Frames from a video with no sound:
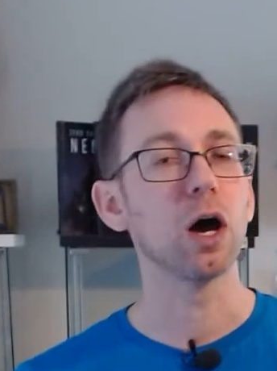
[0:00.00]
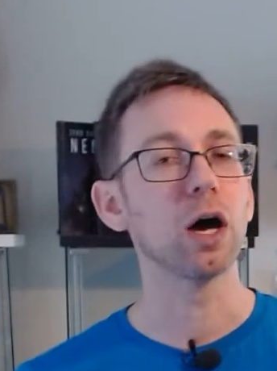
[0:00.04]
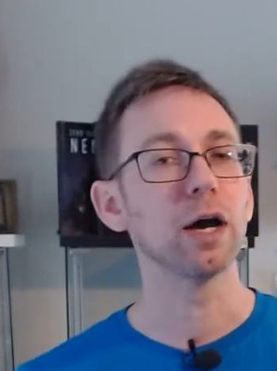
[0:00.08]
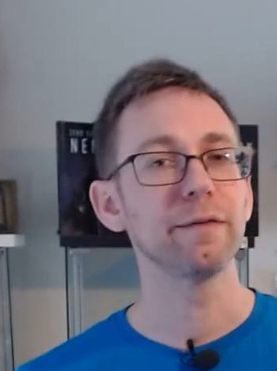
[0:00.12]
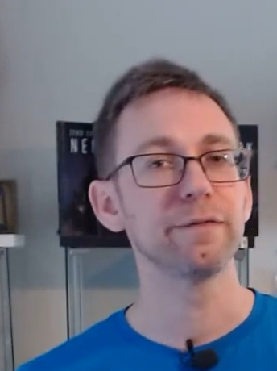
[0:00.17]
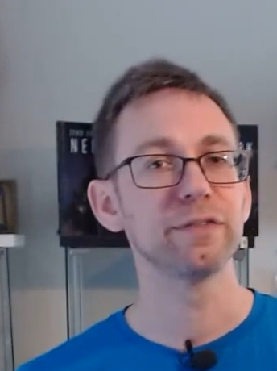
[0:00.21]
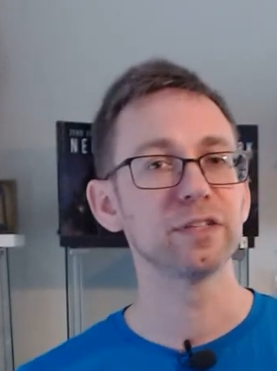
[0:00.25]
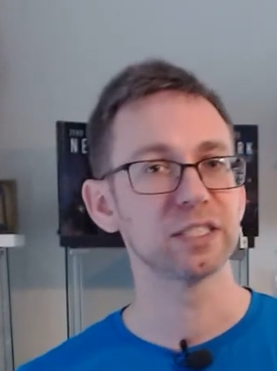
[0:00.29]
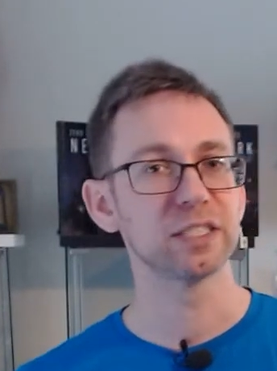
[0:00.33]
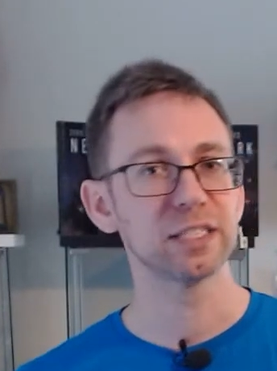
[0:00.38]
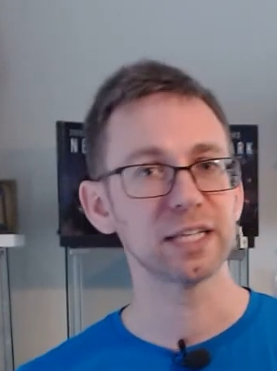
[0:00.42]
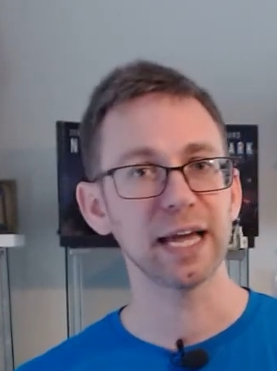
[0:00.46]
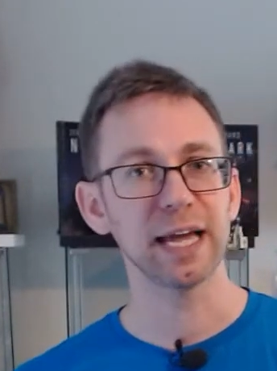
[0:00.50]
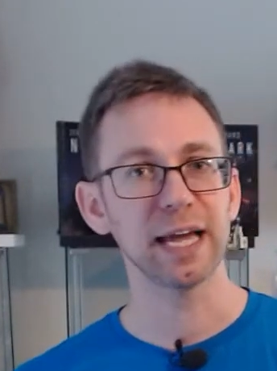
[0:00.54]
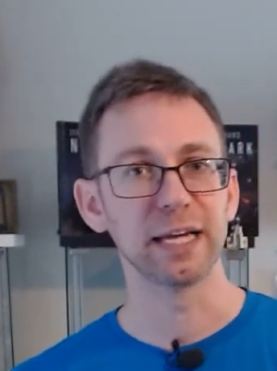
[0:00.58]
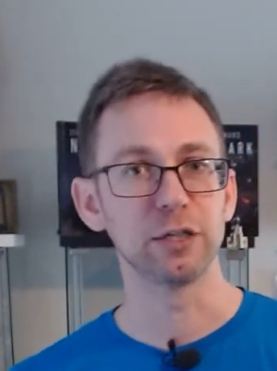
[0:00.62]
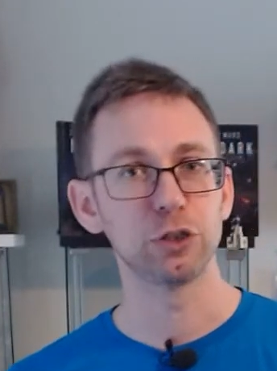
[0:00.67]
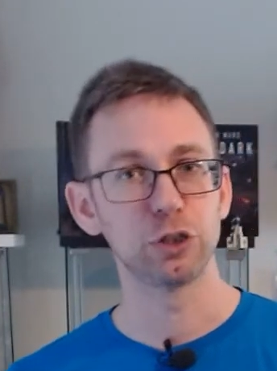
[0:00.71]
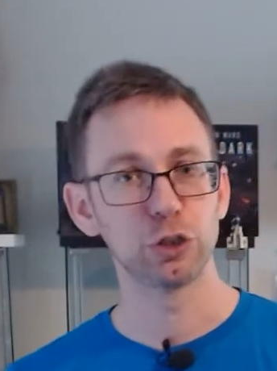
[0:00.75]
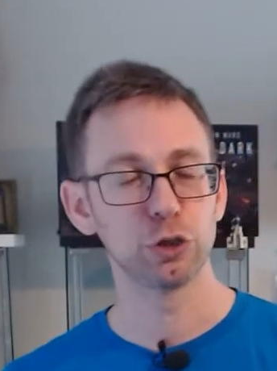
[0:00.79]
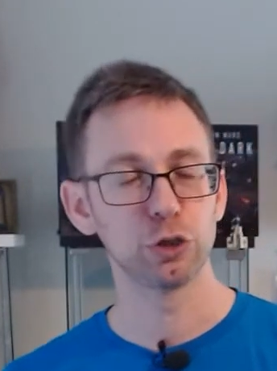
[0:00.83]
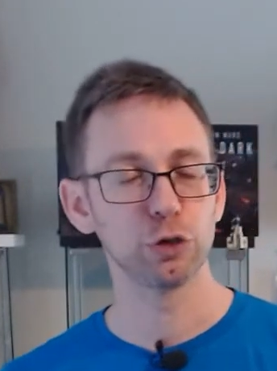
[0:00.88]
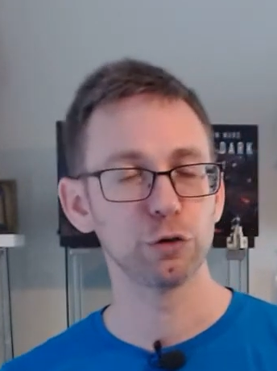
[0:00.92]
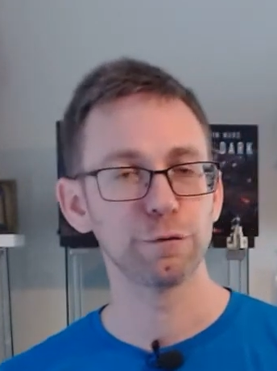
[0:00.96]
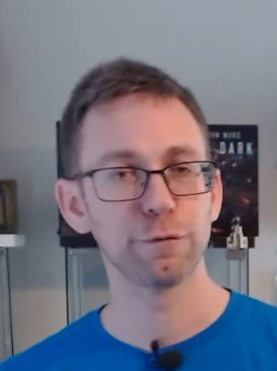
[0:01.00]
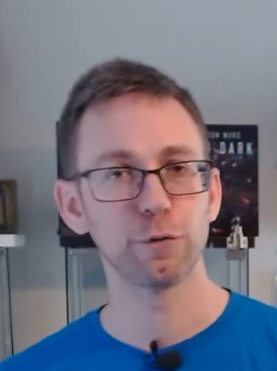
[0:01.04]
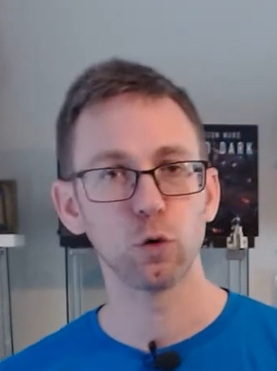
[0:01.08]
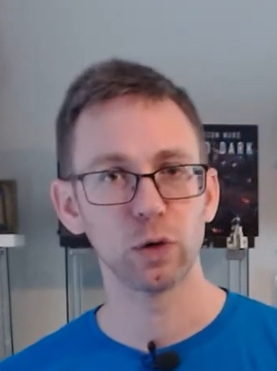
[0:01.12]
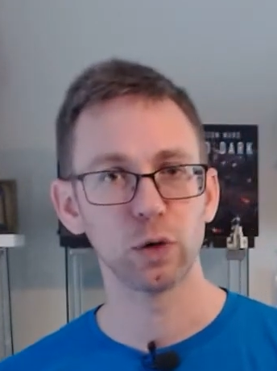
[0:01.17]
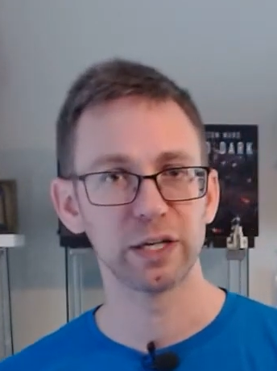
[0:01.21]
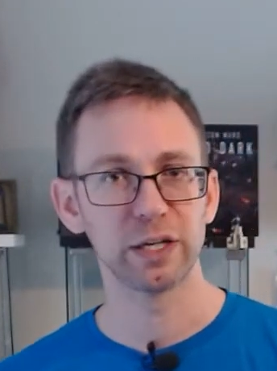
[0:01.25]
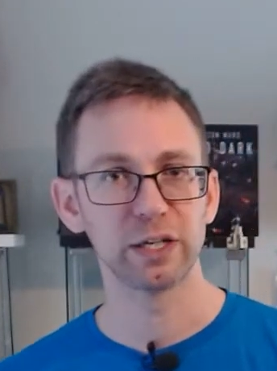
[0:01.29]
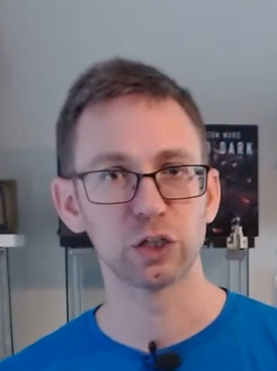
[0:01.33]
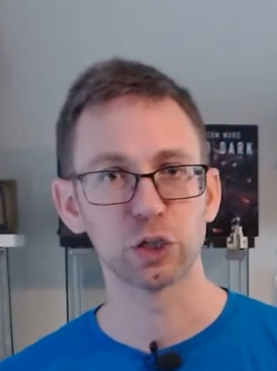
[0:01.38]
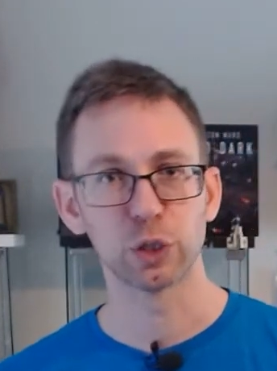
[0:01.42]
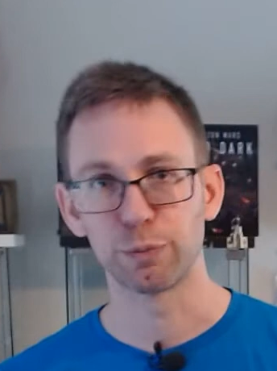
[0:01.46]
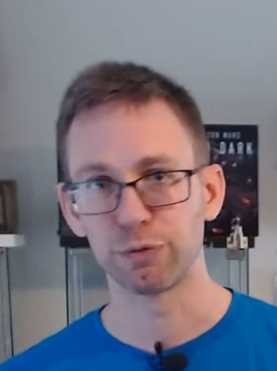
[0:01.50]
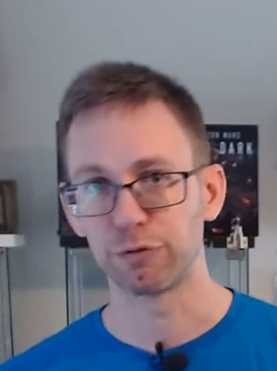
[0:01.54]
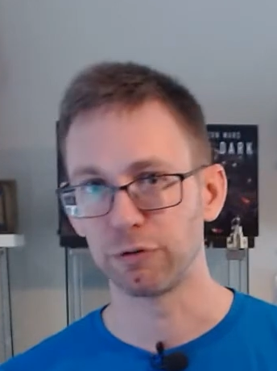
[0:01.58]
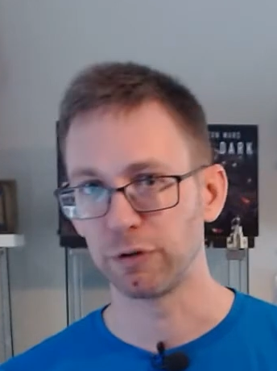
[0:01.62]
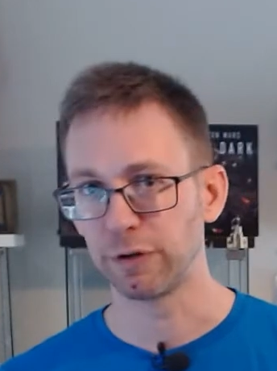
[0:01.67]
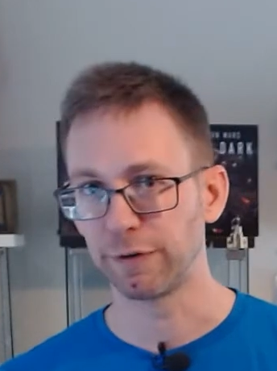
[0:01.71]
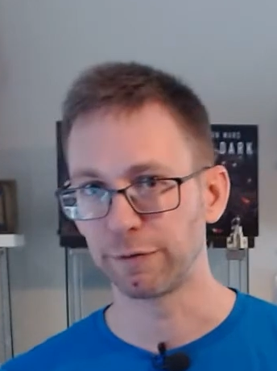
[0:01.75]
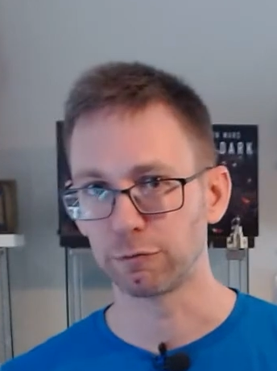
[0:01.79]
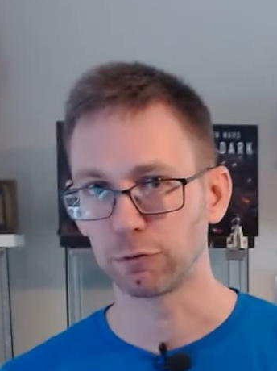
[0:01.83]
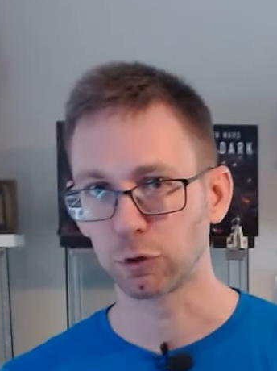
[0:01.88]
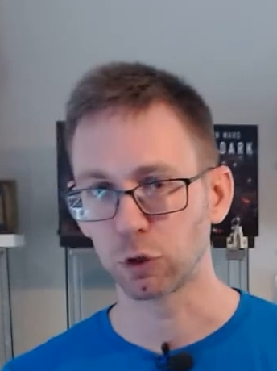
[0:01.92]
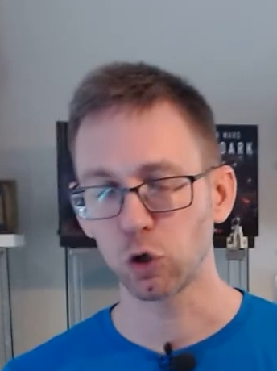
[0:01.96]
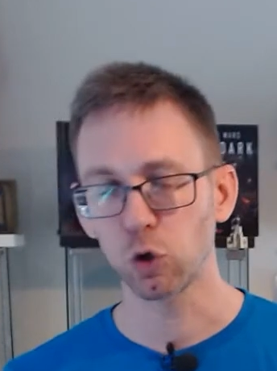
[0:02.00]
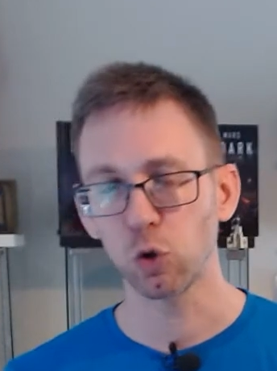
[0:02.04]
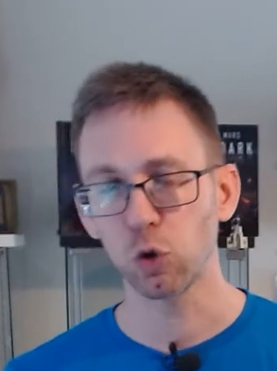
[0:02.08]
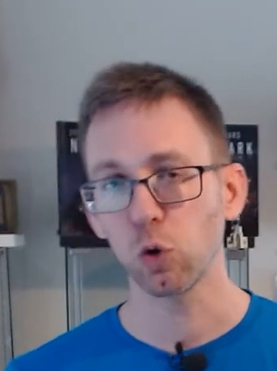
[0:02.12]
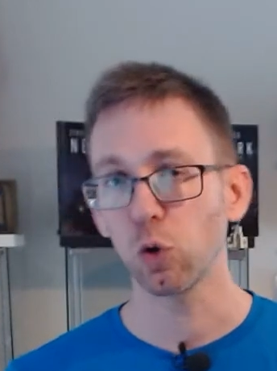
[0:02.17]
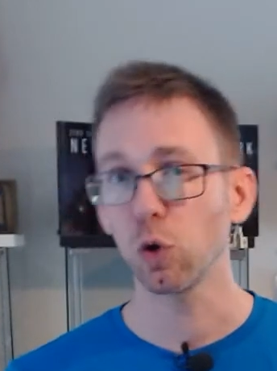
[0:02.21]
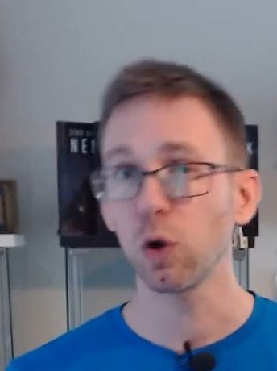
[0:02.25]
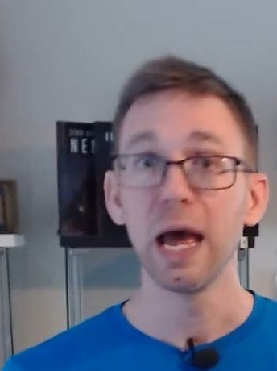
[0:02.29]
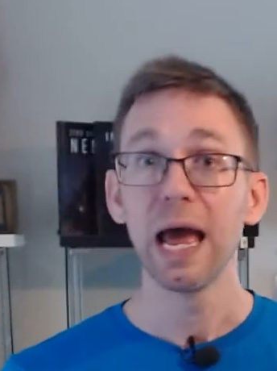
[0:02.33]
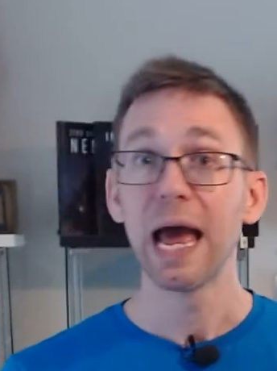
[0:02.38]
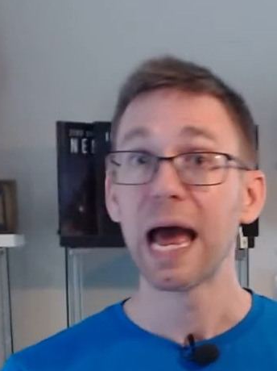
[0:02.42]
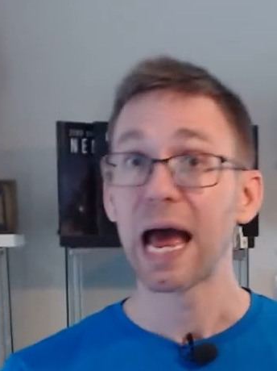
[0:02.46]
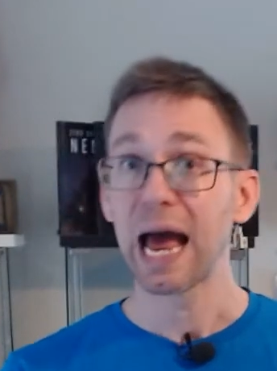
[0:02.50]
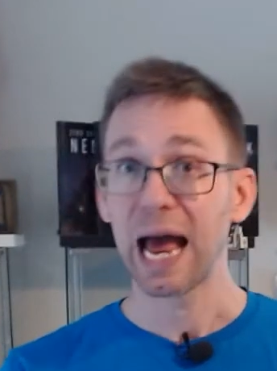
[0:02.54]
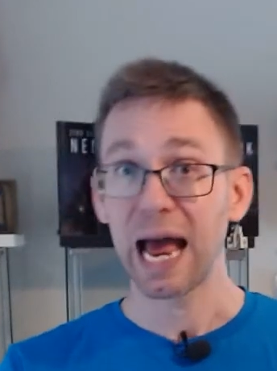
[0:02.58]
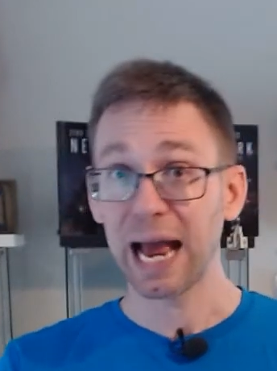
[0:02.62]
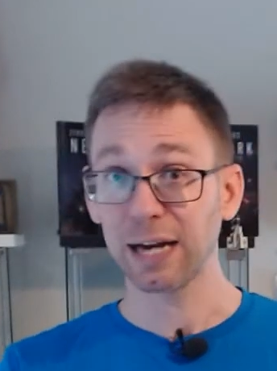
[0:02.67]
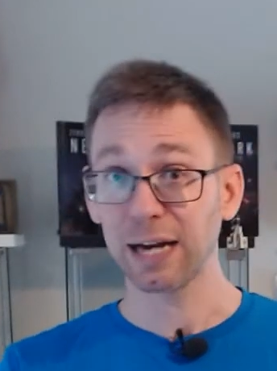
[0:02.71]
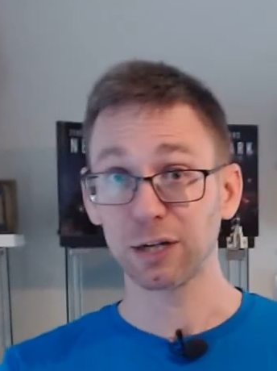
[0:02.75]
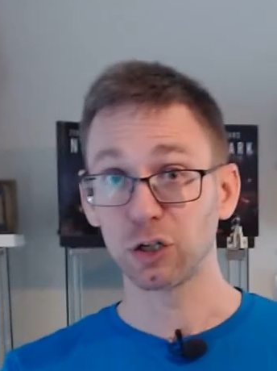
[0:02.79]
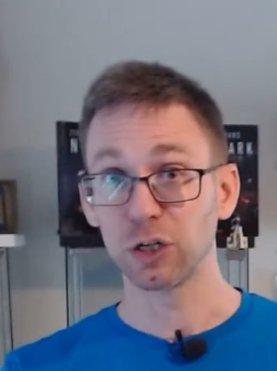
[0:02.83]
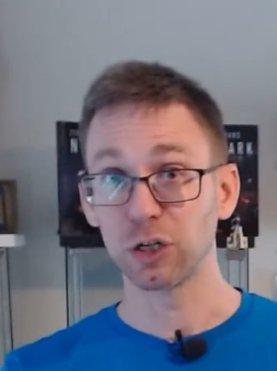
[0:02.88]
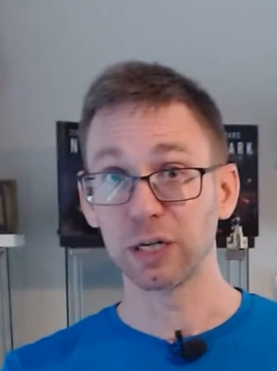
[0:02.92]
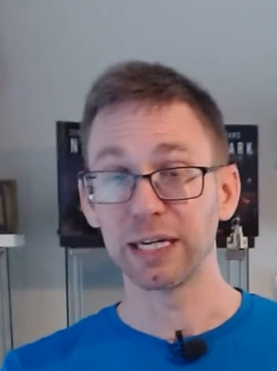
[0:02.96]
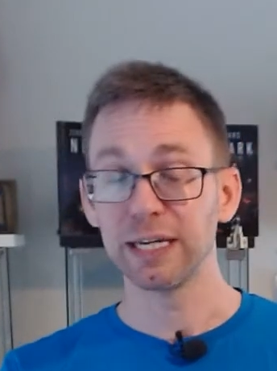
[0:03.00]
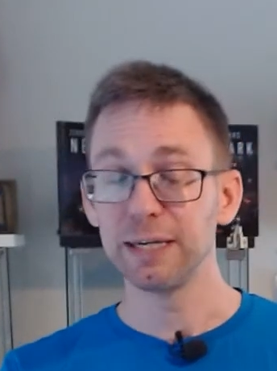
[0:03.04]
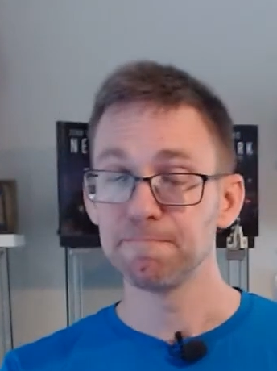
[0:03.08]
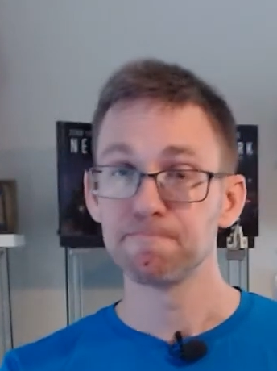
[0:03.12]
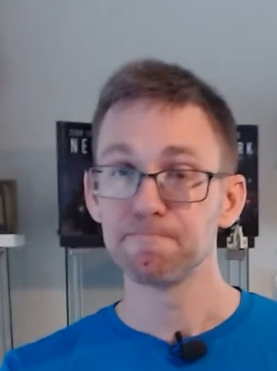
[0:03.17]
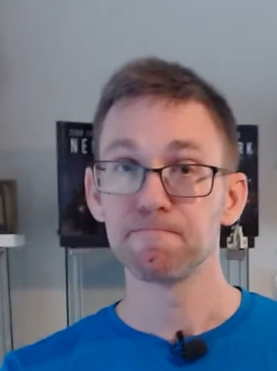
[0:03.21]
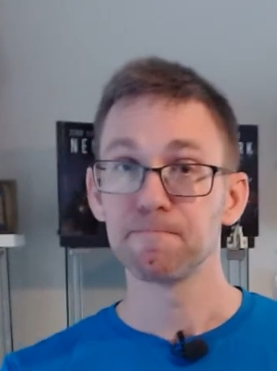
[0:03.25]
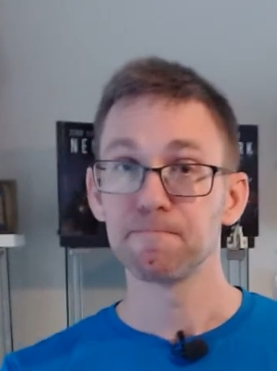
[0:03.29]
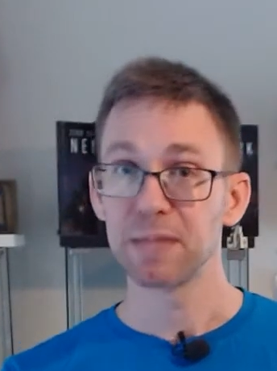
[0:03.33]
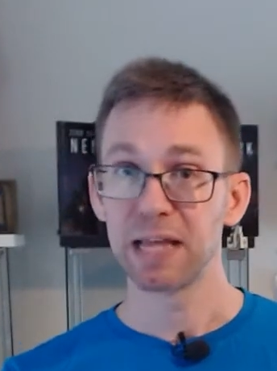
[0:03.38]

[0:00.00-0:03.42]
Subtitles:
I've said should fall into the peripheral core, actually,